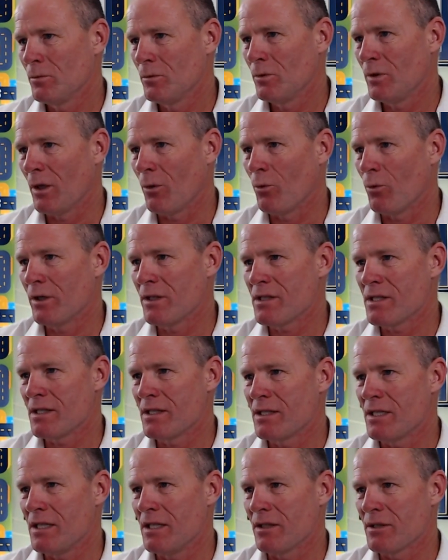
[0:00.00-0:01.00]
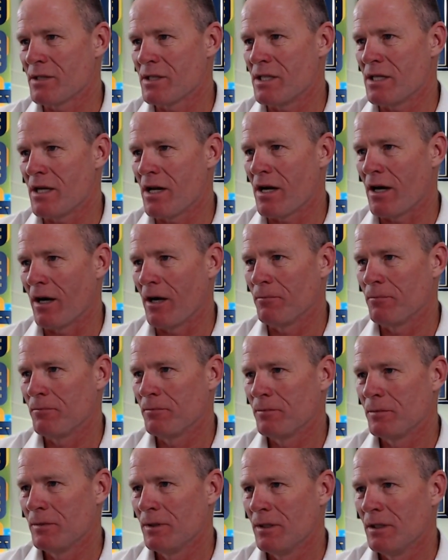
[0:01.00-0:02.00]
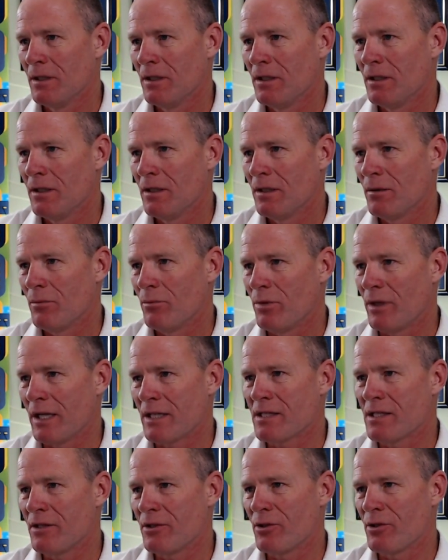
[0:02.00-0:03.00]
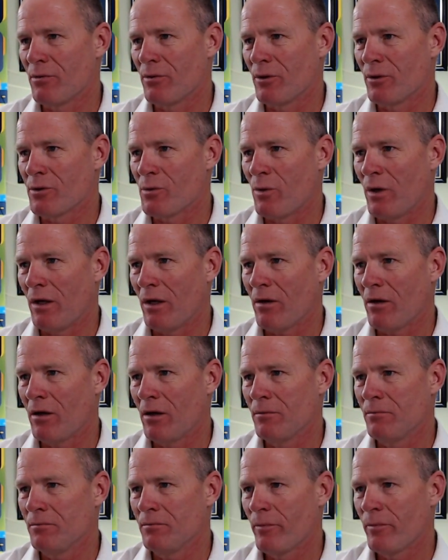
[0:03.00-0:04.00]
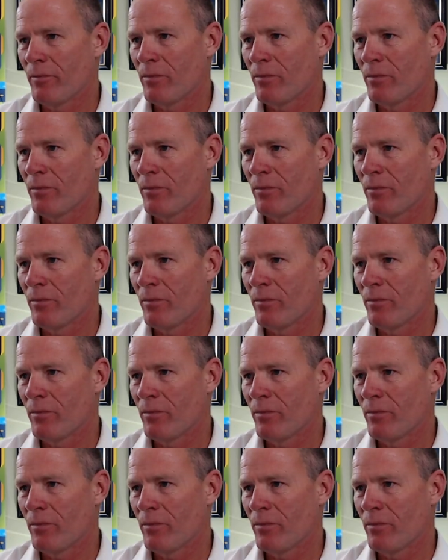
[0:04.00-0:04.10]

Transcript: what is a TLC car? Blessed, you're most welcome.